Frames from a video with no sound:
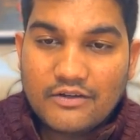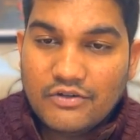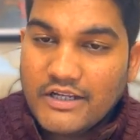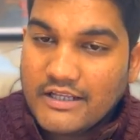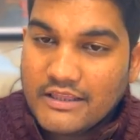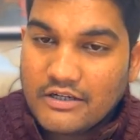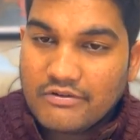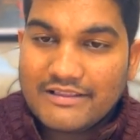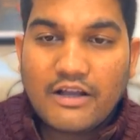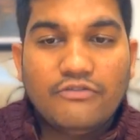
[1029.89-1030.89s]
Gulika in the
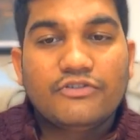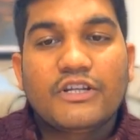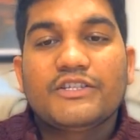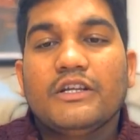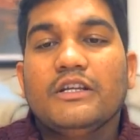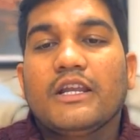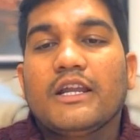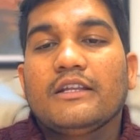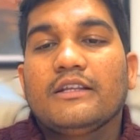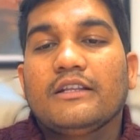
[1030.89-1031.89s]
twelfth house does
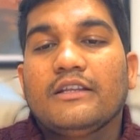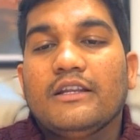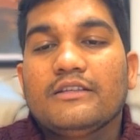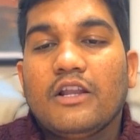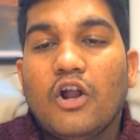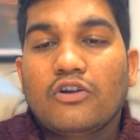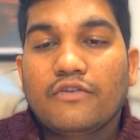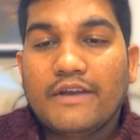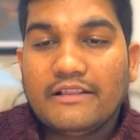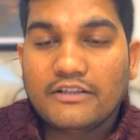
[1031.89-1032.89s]
indicate that there is a lot
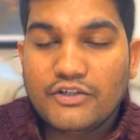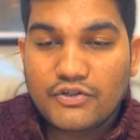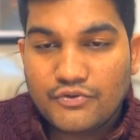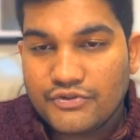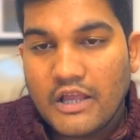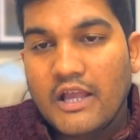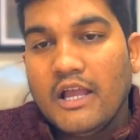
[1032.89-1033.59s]
of health issues.